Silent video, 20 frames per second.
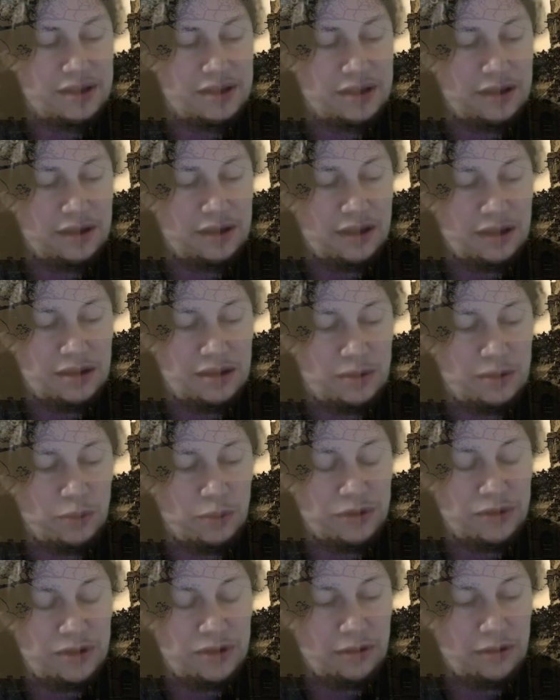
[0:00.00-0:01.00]
that
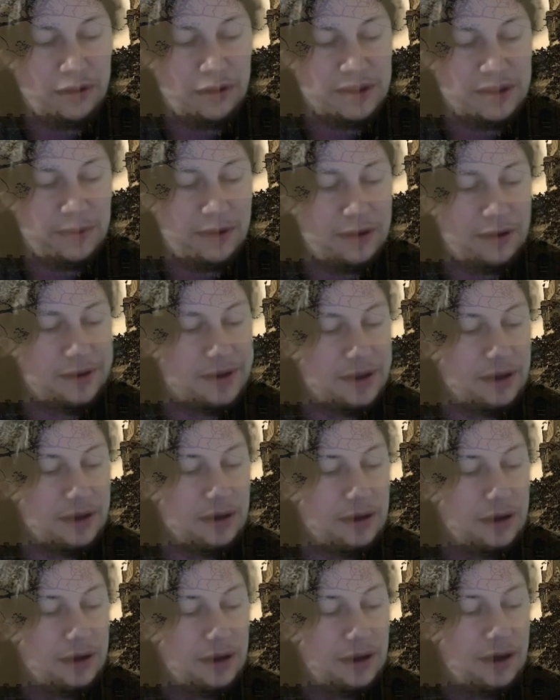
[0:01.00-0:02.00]
what you are experiencing
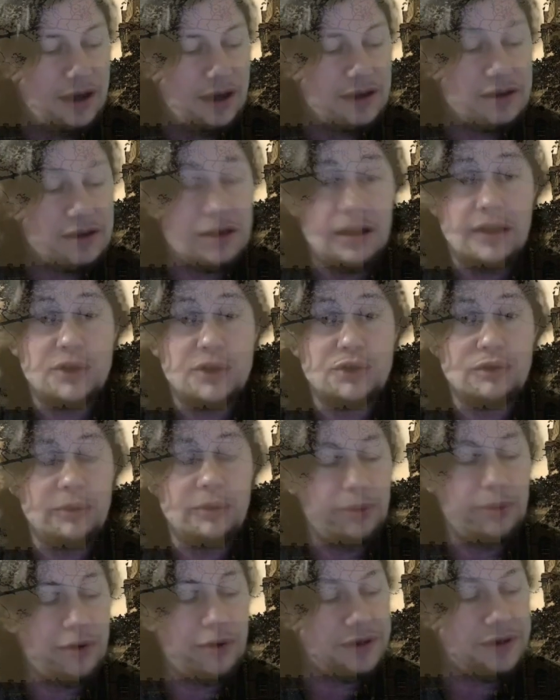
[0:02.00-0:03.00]
is a natural
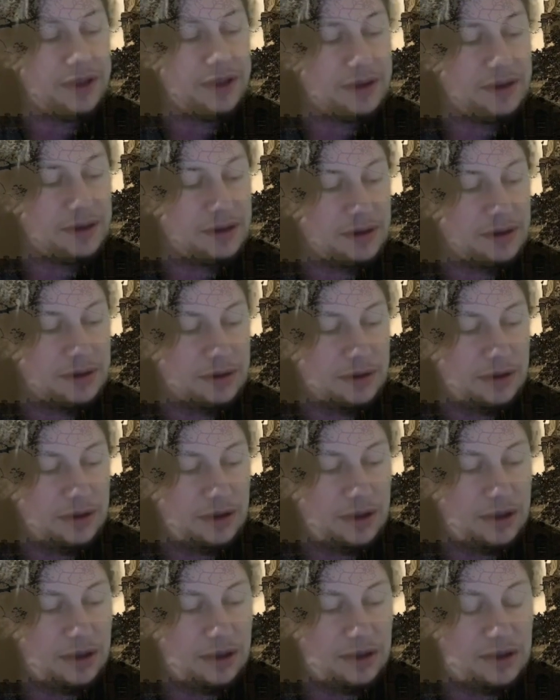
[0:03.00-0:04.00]
process.
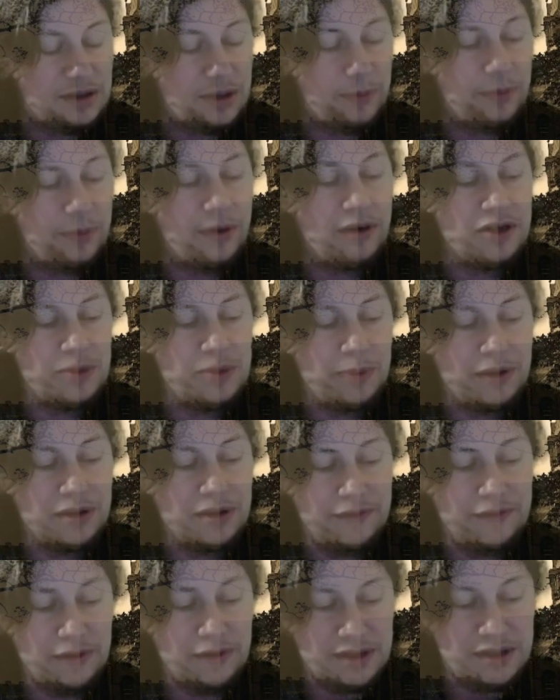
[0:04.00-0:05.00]
A submerged part
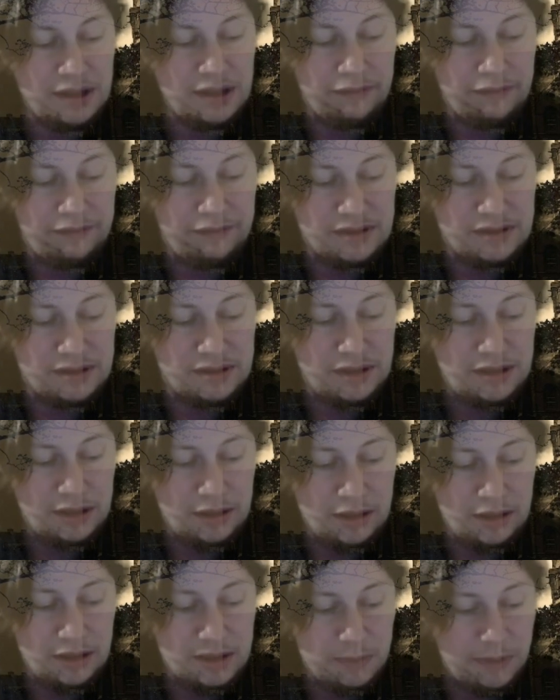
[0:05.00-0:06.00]
of yourself is
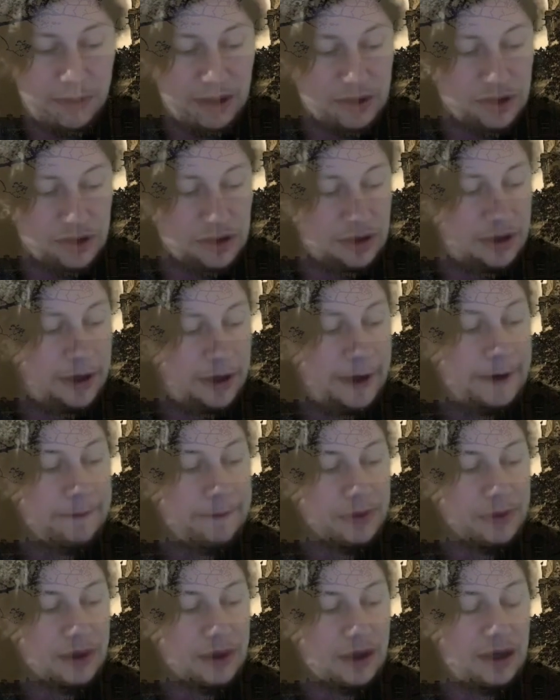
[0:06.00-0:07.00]
seeking expression,
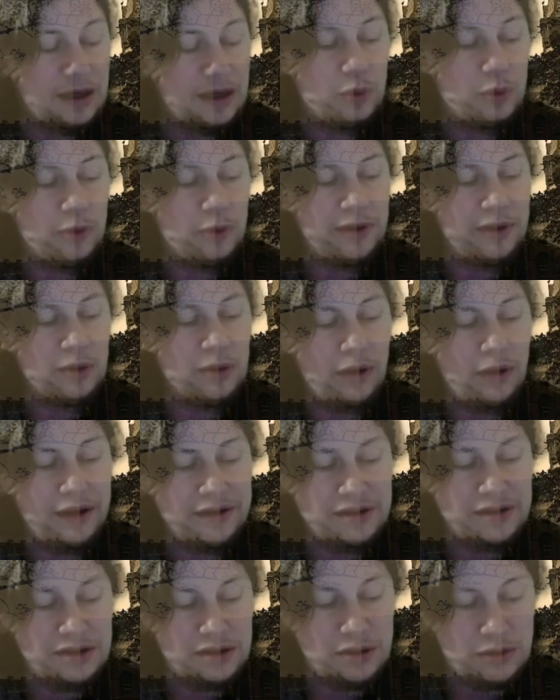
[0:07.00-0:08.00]
and it would be
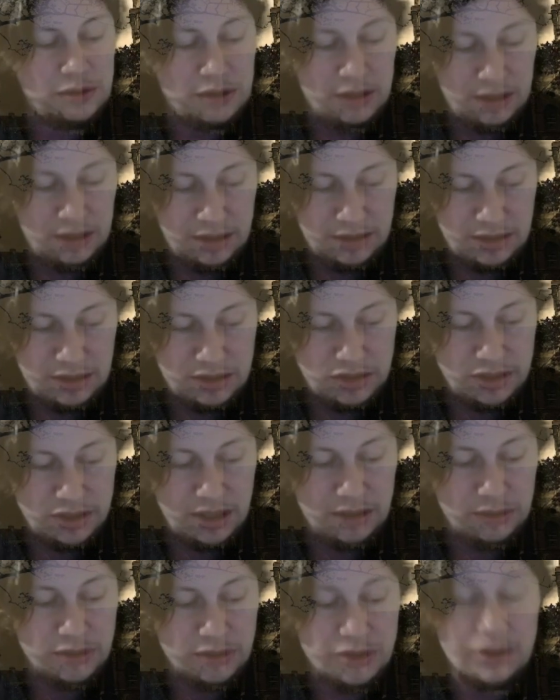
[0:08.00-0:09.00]
unwise to deny this
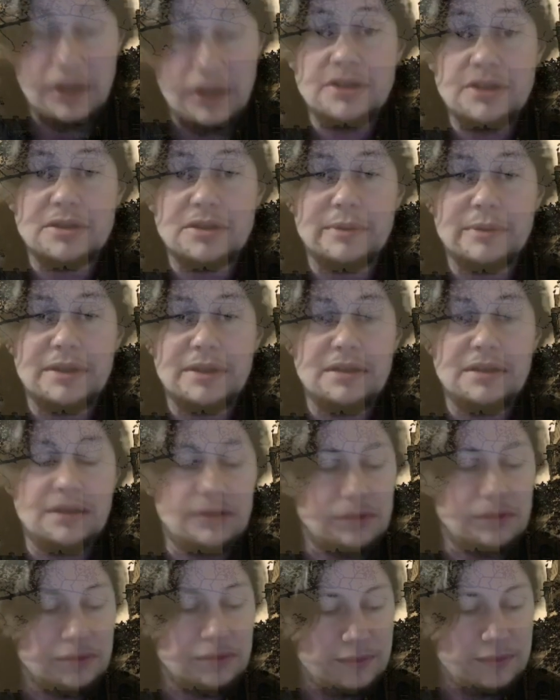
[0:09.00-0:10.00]
shadow stranger within you.
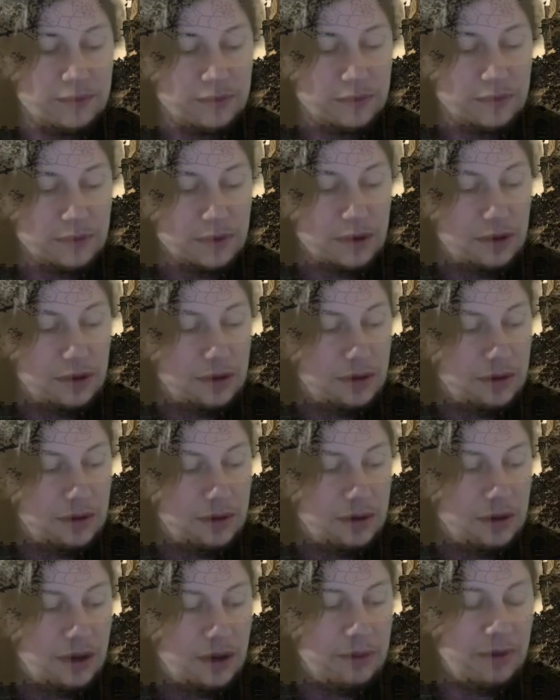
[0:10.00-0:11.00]

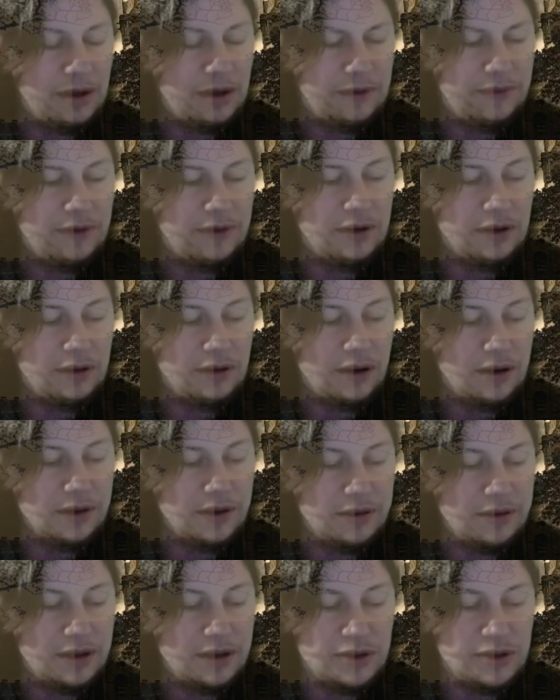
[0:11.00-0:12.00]
I might further
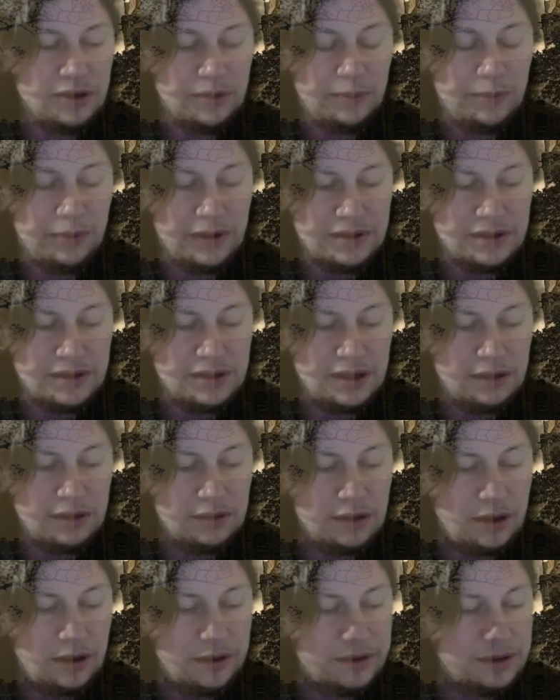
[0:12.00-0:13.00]
argue that your presence here in
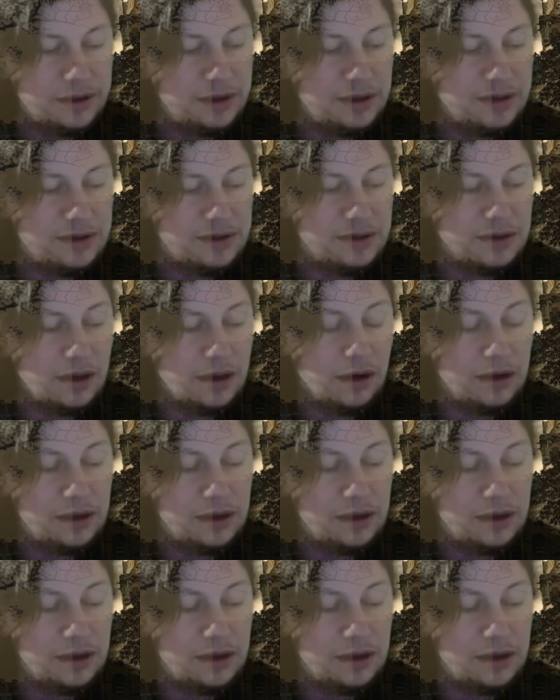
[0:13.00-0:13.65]
London is hardly